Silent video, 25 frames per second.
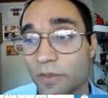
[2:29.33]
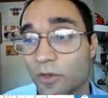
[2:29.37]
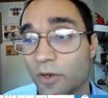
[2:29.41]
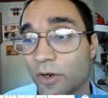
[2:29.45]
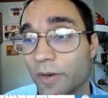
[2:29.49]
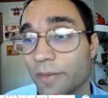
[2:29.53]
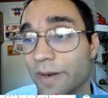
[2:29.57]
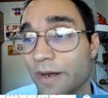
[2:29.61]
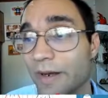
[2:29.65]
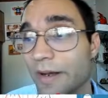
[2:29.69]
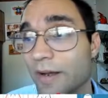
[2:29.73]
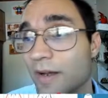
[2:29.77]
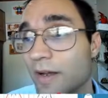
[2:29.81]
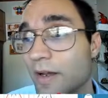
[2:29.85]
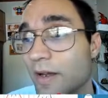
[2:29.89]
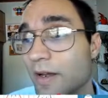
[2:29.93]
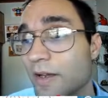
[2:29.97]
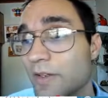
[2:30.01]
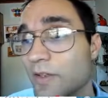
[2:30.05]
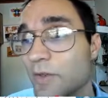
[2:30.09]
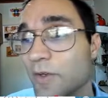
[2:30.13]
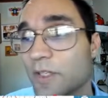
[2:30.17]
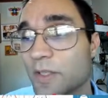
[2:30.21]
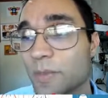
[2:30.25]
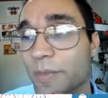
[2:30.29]
We talk about
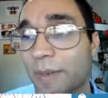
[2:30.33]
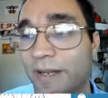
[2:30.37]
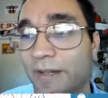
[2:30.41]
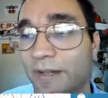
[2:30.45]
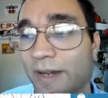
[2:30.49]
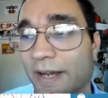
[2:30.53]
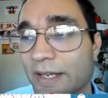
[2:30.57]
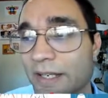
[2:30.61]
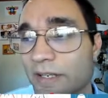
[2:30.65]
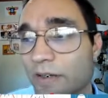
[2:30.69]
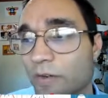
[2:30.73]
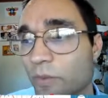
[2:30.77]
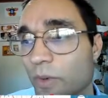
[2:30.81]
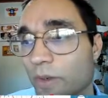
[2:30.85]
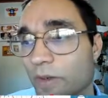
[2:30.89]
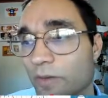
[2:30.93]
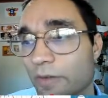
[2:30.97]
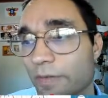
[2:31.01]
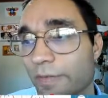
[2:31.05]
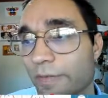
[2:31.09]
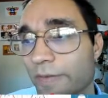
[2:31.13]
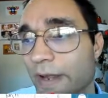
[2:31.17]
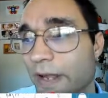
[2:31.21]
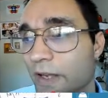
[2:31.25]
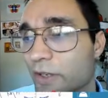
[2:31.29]
to explain the idea of what
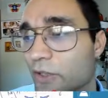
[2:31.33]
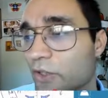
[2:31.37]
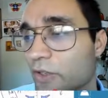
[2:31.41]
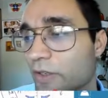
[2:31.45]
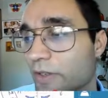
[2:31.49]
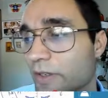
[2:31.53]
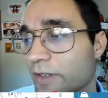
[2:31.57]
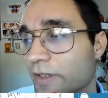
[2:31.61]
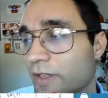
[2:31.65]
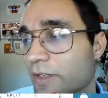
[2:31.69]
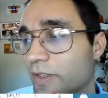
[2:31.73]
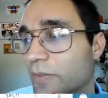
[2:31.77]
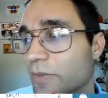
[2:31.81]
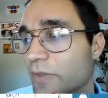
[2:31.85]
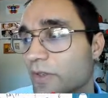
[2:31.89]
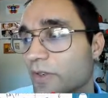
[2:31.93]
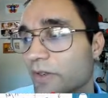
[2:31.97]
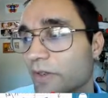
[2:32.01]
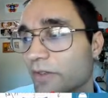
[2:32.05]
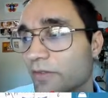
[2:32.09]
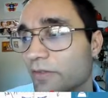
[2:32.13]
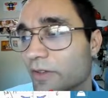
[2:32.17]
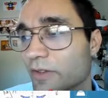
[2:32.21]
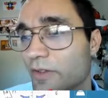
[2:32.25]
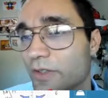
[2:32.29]
a reflection is. We're
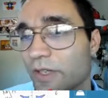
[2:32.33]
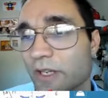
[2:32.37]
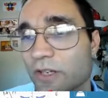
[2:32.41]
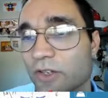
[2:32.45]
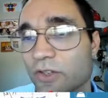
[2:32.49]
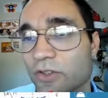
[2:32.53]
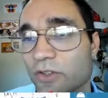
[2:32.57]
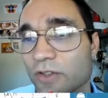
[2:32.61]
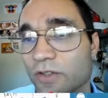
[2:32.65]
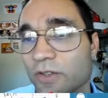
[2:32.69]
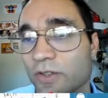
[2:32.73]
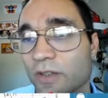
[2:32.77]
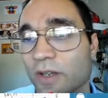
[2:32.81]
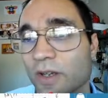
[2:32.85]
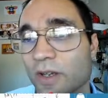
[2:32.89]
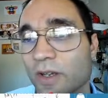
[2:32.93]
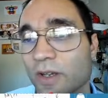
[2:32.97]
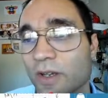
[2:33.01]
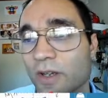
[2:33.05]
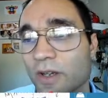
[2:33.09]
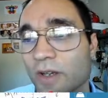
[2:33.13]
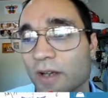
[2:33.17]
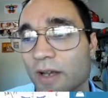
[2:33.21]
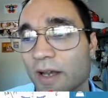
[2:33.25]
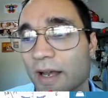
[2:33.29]
doing rotations,
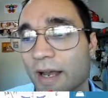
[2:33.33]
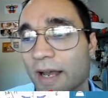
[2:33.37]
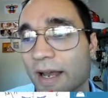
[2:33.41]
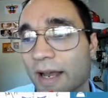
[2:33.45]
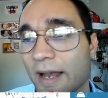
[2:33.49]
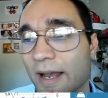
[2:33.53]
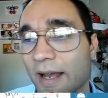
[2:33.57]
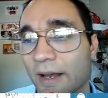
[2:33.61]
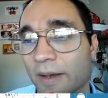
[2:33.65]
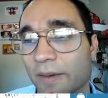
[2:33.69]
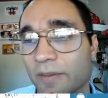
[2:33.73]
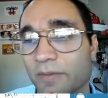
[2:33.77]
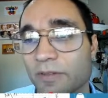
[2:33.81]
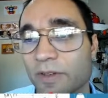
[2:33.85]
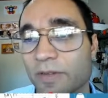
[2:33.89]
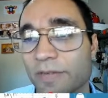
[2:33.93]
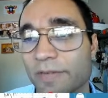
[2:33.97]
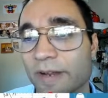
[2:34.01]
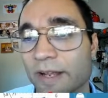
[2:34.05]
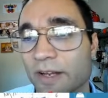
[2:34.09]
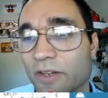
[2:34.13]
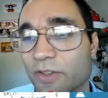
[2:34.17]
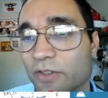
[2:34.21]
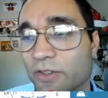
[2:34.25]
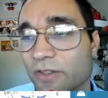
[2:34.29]
um,
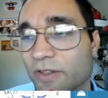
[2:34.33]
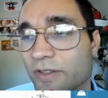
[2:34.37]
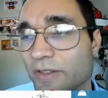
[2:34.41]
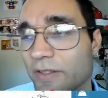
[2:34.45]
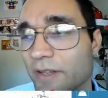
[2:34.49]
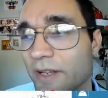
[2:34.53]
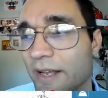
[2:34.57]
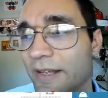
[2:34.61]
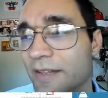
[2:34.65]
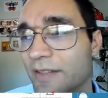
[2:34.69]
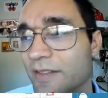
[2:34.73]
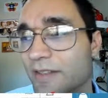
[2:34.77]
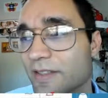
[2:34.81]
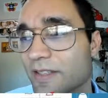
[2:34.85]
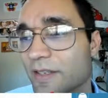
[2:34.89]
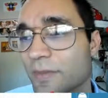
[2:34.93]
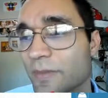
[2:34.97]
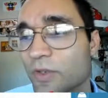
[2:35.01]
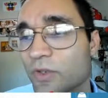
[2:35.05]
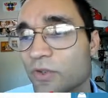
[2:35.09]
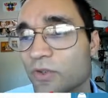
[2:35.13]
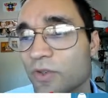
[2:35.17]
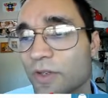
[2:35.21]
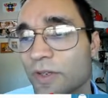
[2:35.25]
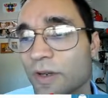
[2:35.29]
reflections, lines of
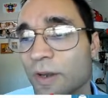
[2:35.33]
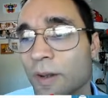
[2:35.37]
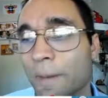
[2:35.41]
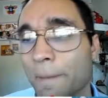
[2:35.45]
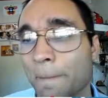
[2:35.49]
symmetry.